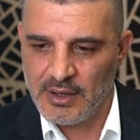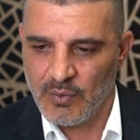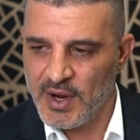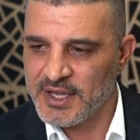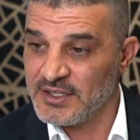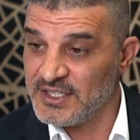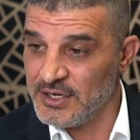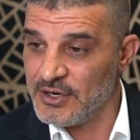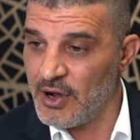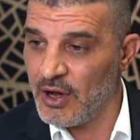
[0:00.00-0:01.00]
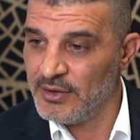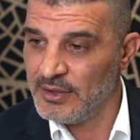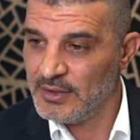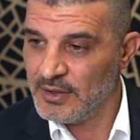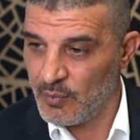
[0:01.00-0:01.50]
we continued on
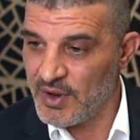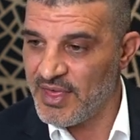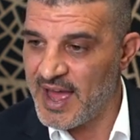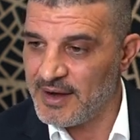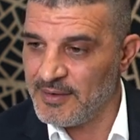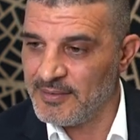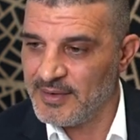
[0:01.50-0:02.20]
with that, and